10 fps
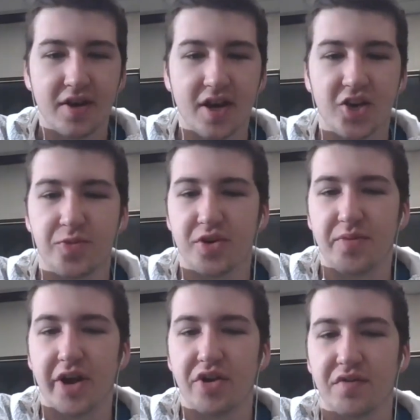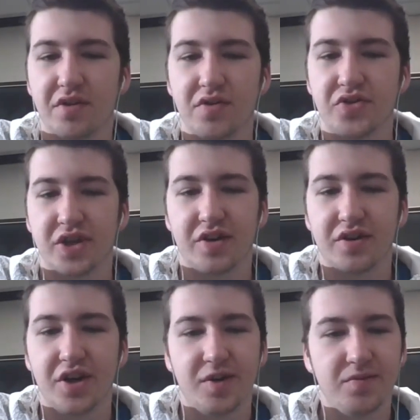It's been a matter of closing out
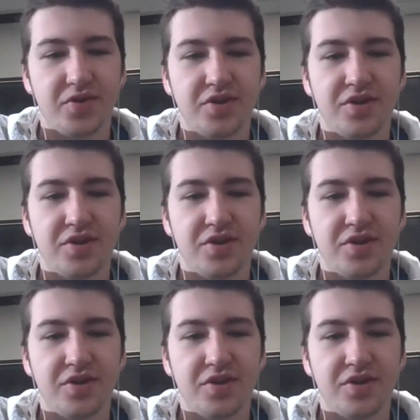games.